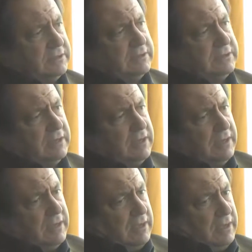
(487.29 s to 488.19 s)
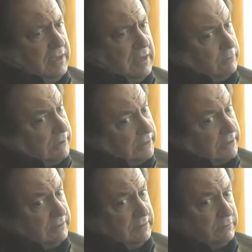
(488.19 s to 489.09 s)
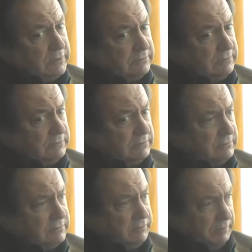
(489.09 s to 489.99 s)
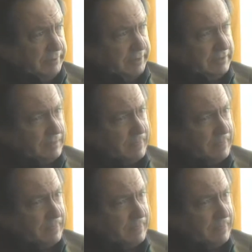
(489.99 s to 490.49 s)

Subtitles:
And one, if I may,